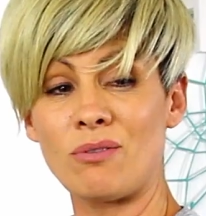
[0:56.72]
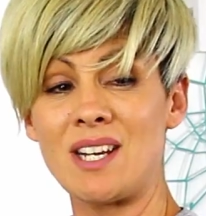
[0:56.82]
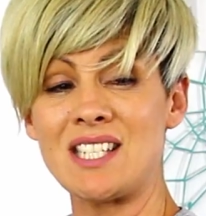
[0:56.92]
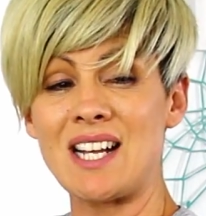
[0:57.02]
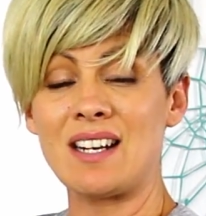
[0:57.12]
can
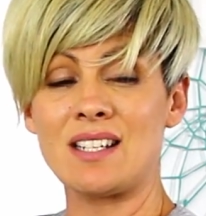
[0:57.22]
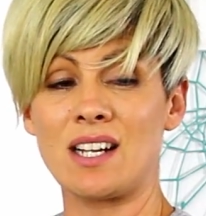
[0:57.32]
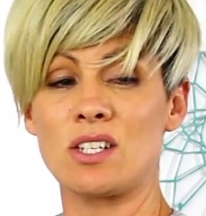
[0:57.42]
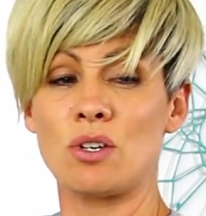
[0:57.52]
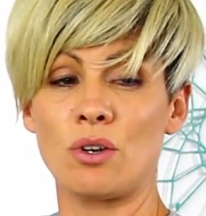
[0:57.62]
reach out and
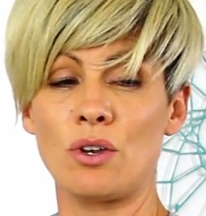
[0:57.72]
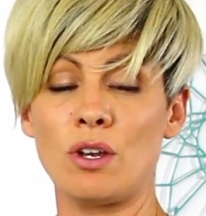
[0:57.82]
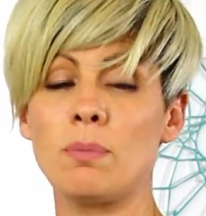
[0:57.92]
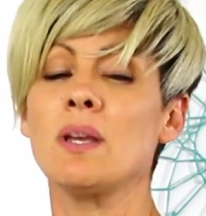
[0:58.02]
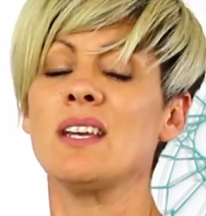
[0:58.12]
touch your
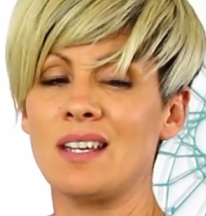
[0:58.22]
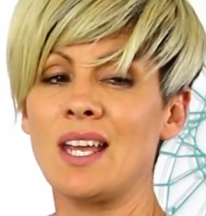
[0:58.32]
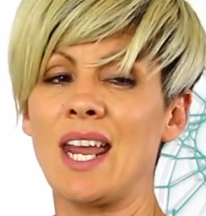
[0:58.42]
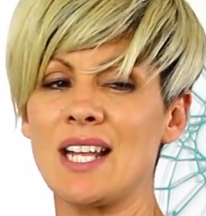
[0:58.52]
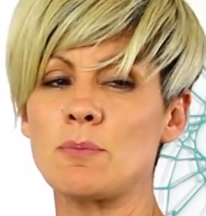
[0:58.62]
hoop,
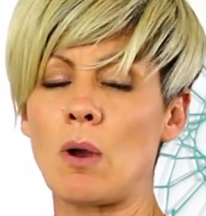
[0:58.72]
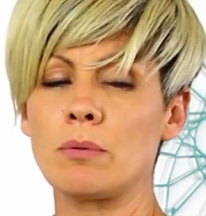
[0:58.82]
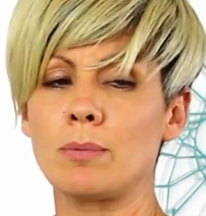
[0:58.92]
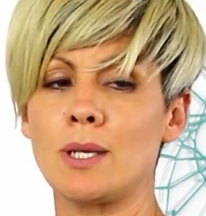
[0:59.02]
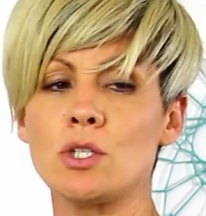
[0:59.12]
it's
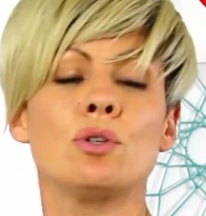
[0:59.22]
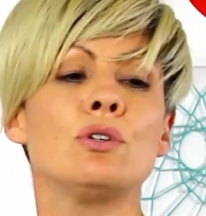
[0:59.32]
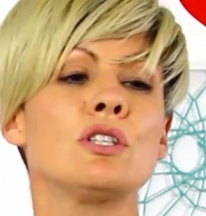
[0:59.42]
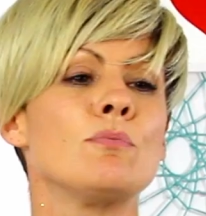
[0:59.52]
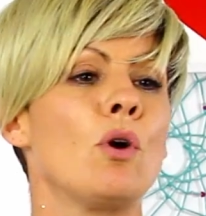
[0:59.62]
probably
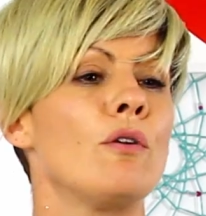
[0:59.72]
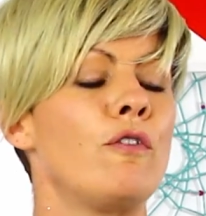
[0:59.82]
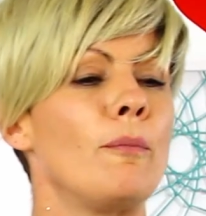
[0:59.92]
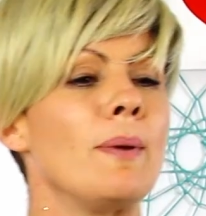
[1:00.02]
too small for